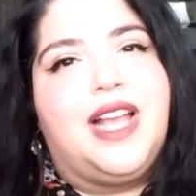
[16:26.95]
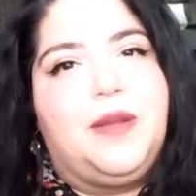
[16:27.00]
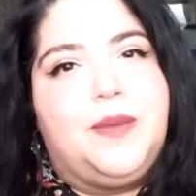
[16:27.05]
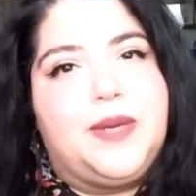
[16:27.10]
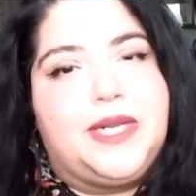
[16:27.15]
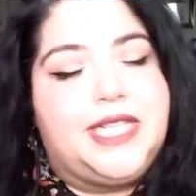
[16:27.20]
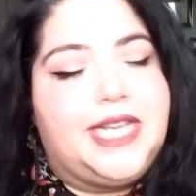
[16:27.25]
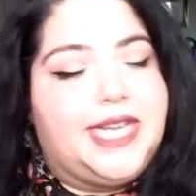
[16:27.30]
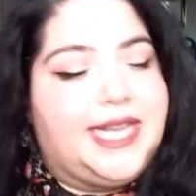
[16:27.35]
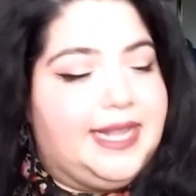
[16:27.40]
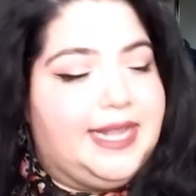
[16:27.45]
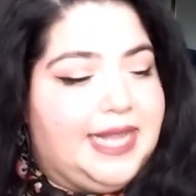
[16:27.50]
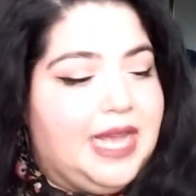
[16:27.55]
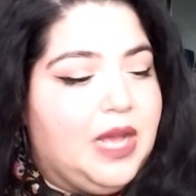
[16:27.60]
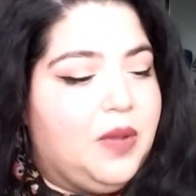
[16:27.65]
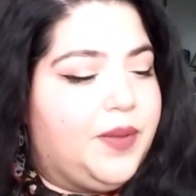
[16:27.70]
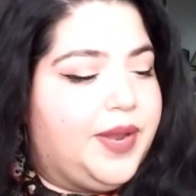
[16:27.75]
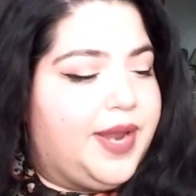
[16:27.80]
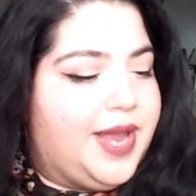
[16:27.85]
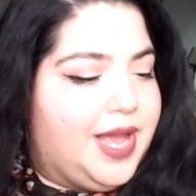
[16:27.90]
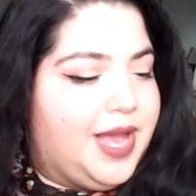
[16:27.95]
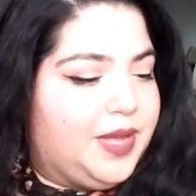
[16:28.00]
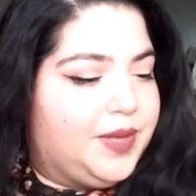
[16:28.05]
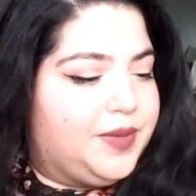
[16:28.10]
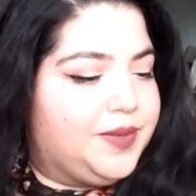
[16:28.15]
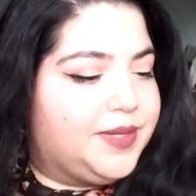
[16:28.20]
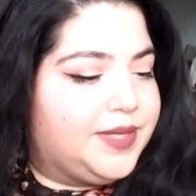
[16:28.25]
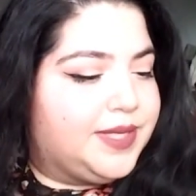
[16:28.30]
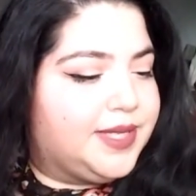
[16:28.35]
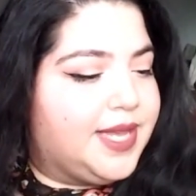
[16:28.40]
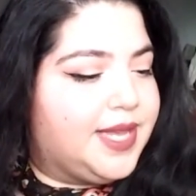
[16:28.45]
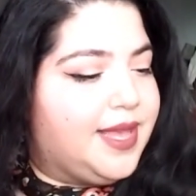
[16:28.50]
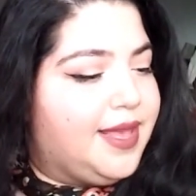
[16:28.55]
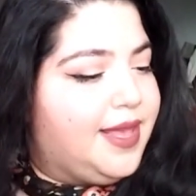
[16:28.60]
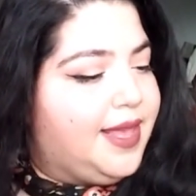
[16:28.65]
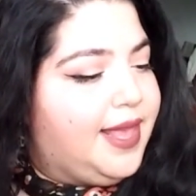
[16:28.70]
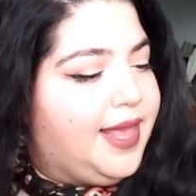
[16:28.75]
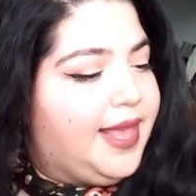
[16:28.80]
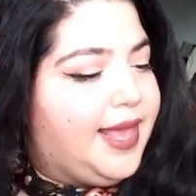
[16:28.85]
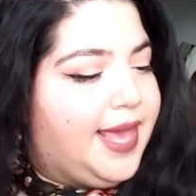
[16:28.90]
I'll be checking that one out.
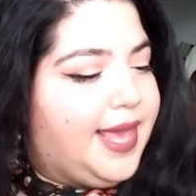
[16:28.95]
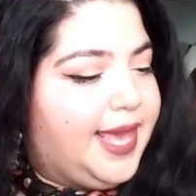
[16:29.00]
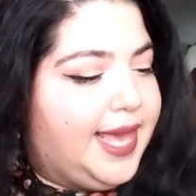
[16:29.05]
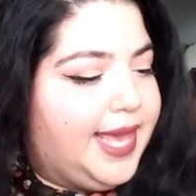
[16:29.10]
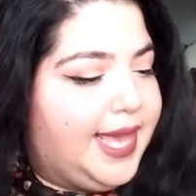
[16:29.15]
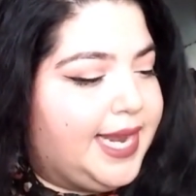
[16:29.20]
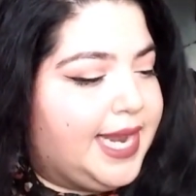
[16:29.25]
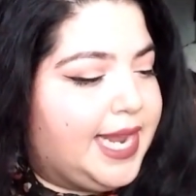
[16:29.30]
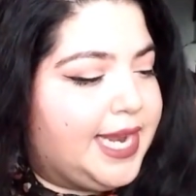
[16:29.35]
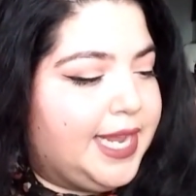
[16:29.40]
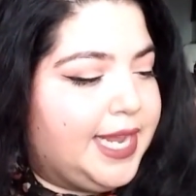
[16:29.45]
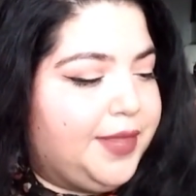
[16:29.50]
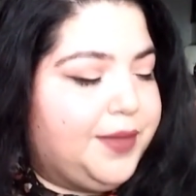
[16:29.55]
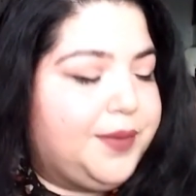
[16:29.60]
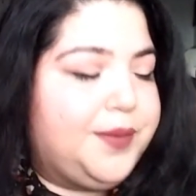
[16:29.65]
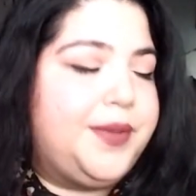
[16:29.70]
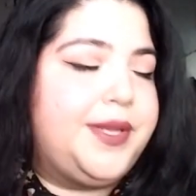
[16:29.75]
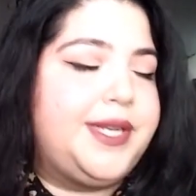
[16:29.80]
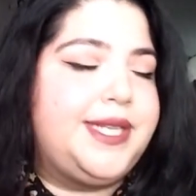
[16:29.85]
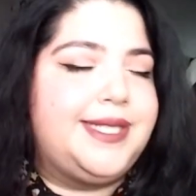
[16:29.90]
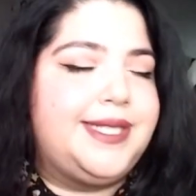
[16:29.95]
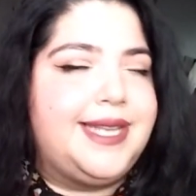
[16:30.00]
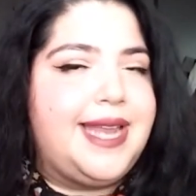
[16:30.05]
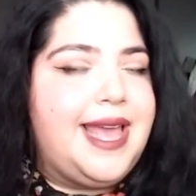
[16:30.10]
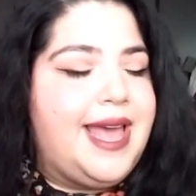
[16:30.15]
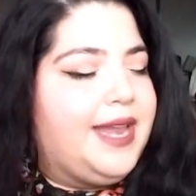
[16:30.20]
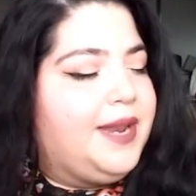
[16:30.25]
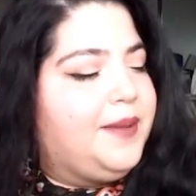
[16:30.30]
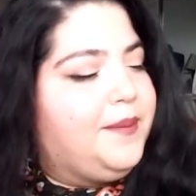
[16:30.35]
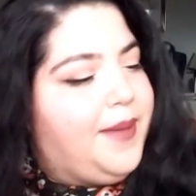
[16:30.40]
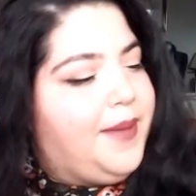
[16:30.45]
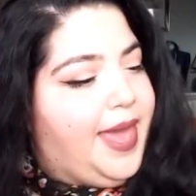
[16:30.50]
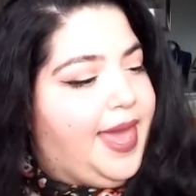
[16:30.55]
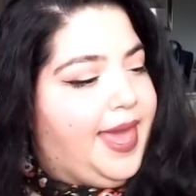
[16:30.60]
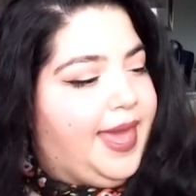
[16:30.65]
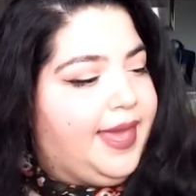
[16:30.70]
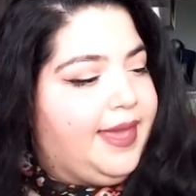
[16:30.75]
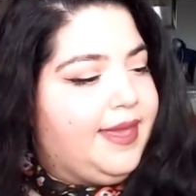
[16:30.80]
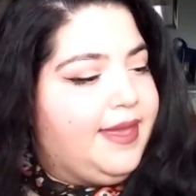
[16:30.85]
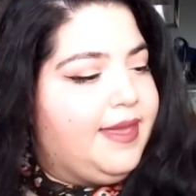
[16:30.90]
And another one is an
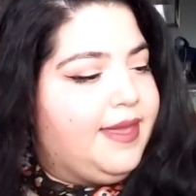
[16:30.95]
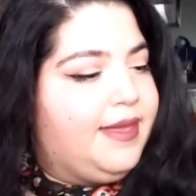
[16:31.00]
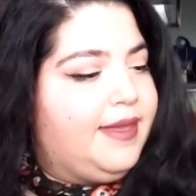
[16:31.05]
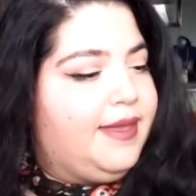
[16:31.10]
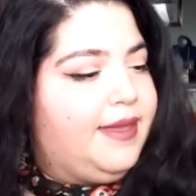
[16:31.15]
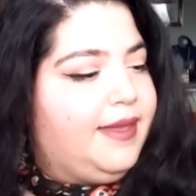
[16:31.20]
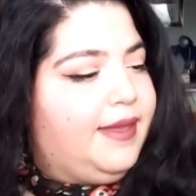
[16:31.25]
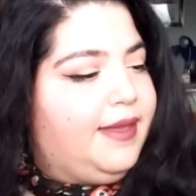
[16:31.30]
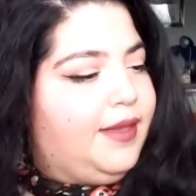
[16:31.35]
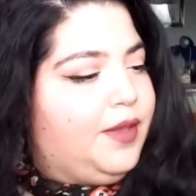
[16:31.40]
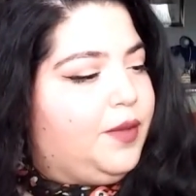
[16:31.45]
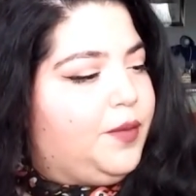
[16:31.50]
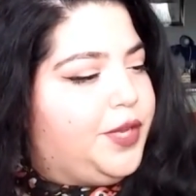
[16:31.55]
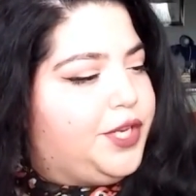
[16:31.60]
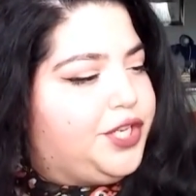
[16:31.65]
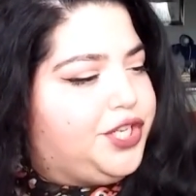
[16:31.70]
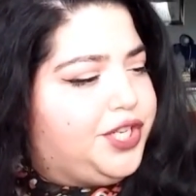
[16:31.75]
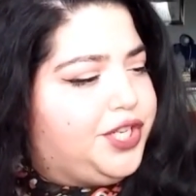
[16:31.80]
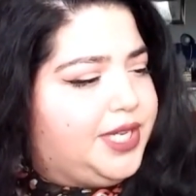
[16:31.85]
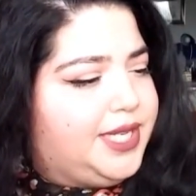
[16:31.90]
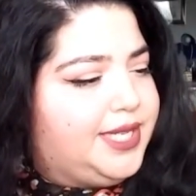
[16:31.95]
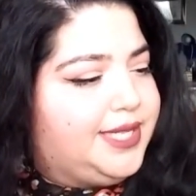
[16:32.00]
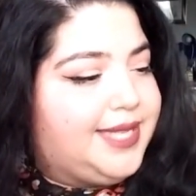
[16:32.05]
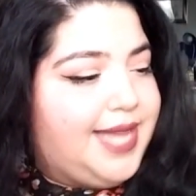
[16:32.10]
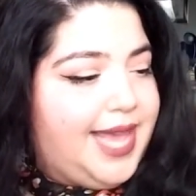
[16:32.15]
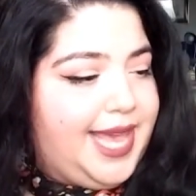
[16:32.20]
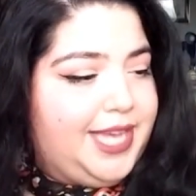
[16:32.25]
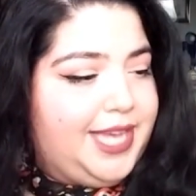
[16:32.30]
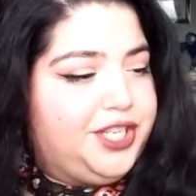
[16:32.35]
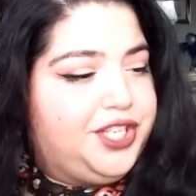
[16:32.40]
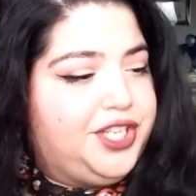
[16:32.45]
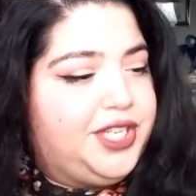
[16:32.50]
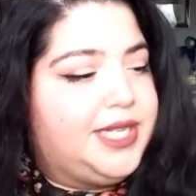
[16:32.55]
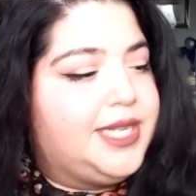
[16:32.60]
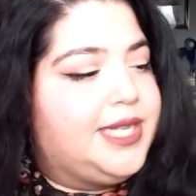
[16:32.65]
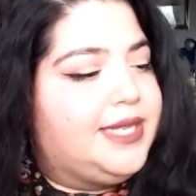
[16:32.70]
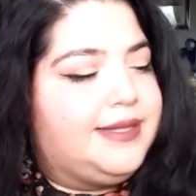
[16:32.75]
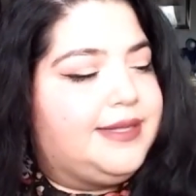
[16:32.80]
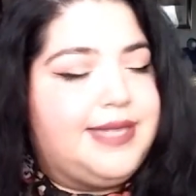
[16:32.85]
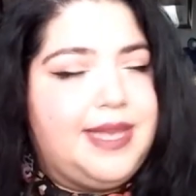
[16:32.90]
anime, which is
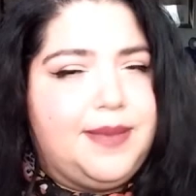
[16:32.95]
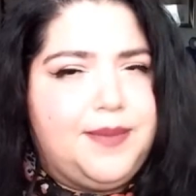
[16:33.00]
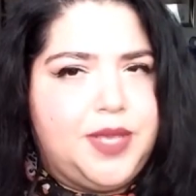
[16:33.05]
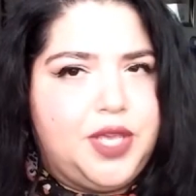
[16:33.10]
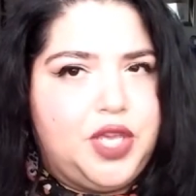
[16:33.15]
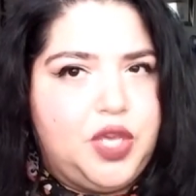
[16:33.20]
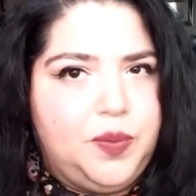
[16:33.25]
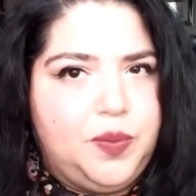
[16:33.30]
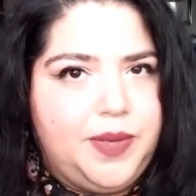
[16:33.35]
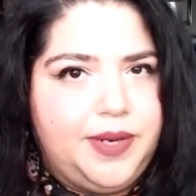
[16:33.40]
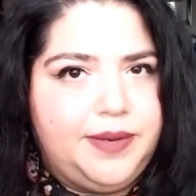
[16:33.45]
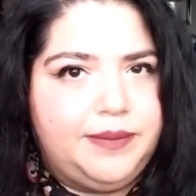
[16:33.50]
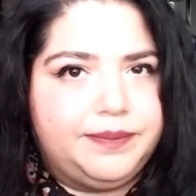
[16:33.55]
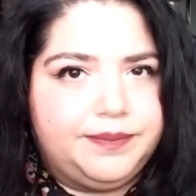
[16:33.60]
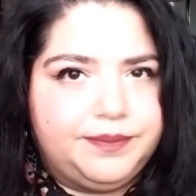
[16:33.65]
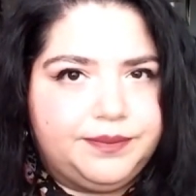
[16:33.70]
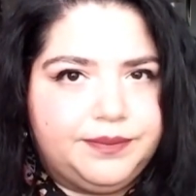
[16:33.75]
Agent Demi-Human